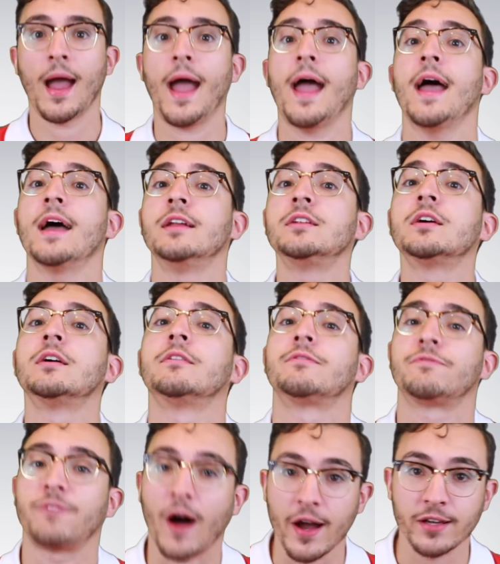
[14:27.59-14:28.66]
And
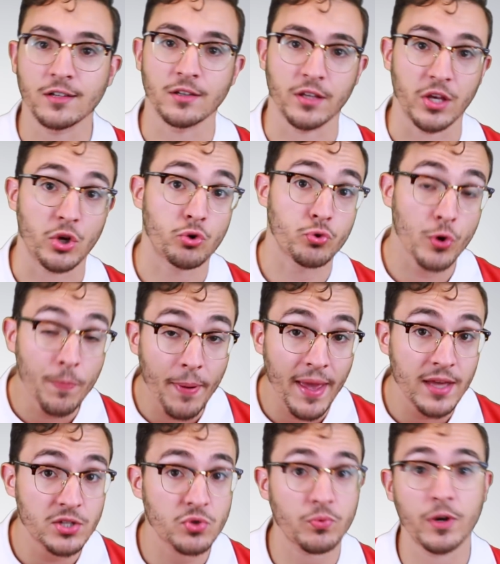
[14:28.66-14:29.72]
finally, Group H,